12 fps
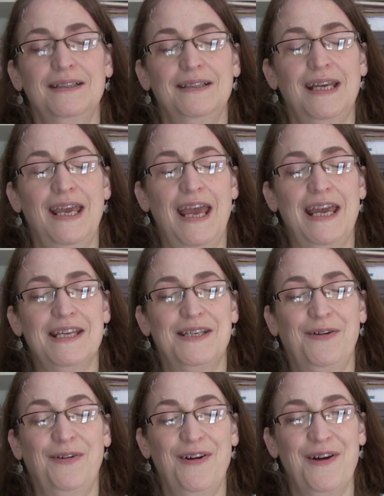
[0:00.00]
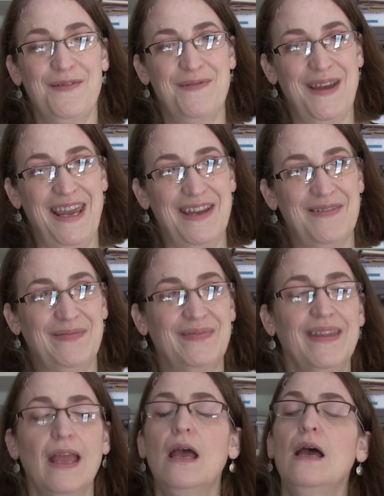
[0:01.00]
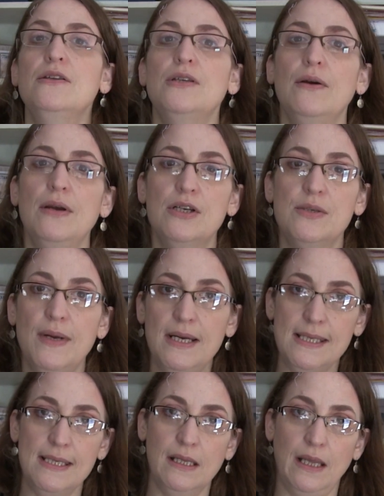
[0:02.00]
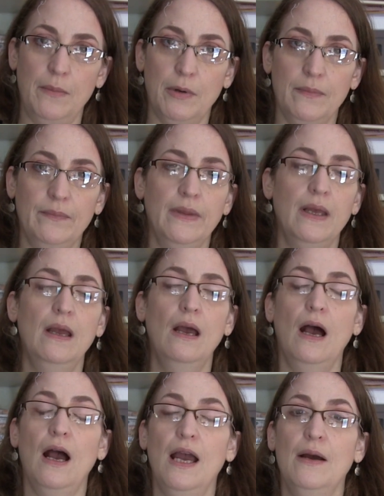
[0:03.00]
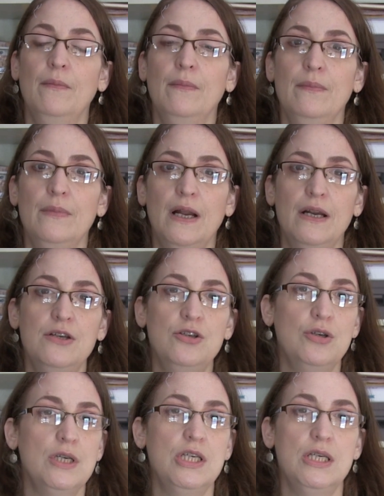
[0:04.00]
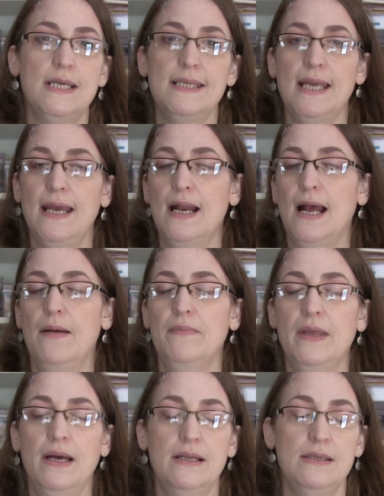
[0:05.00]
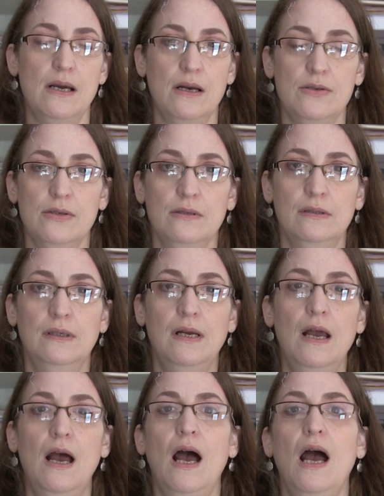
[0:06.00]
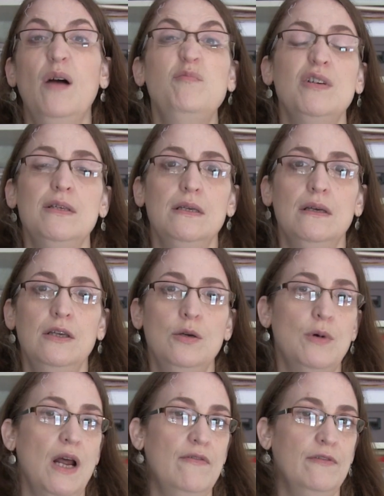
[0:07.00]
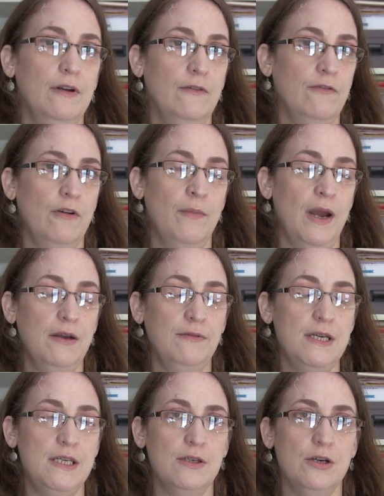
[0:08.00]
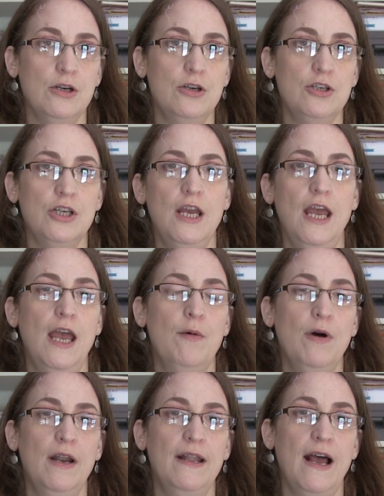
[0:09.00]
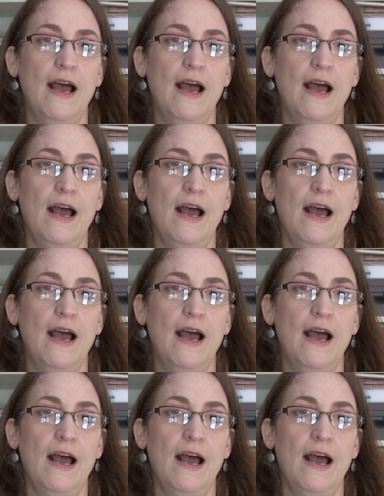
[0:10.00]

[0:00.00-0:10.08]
the case for me. So here's my disclaimer. I am not a nutritionist and I'm not a doctor. I'm just telling you what I've learned from my research and what